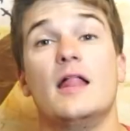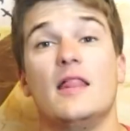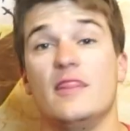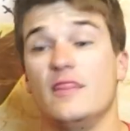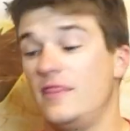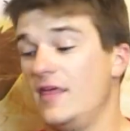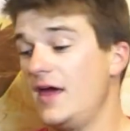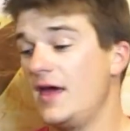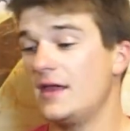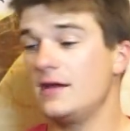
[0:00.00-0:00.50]

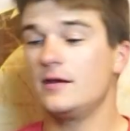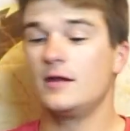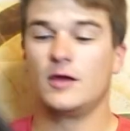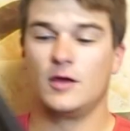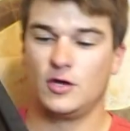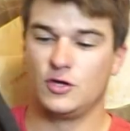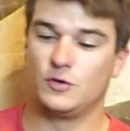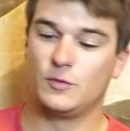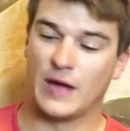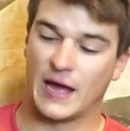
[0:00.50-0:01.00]
Then
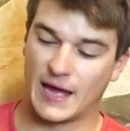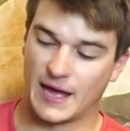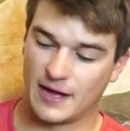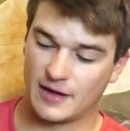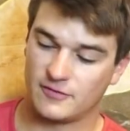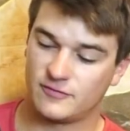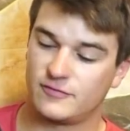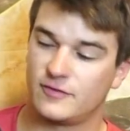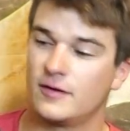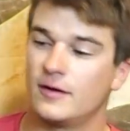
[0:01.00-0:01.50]
you
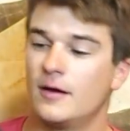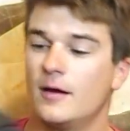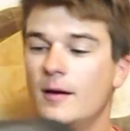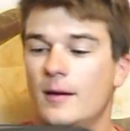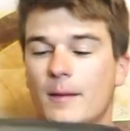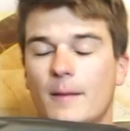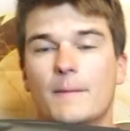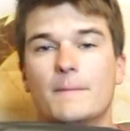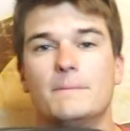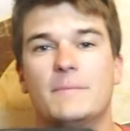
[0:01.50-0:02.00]
have
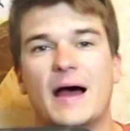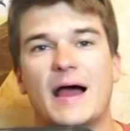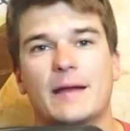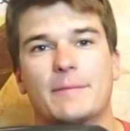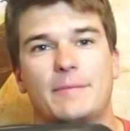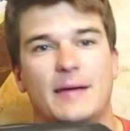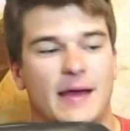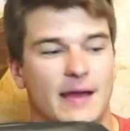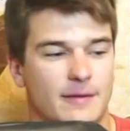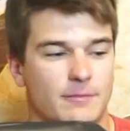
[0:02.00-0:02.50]

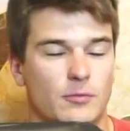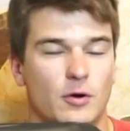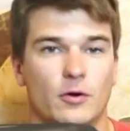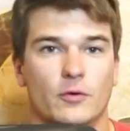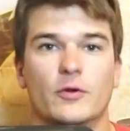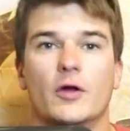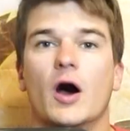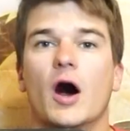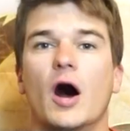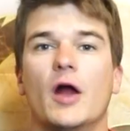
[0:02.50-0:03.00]
backpack mode,